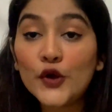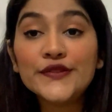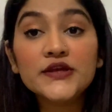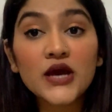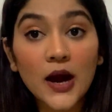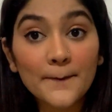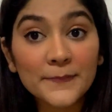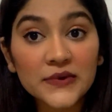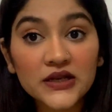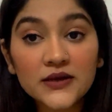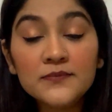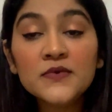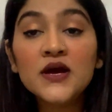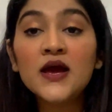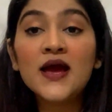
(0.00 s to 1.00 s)
on the upper
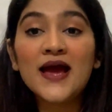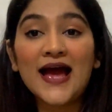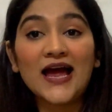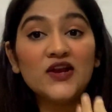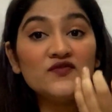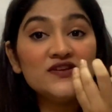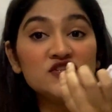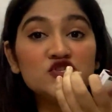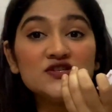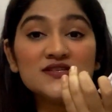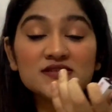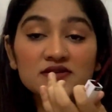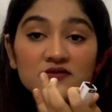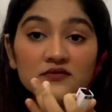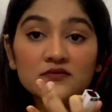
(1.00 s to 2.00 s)
lip, and we'll
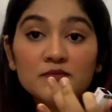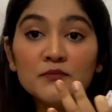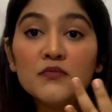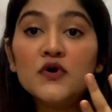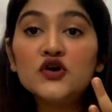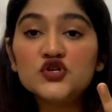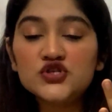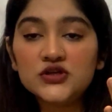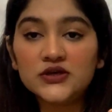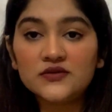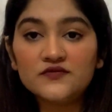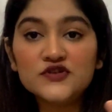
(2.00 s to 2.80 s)
just merge it.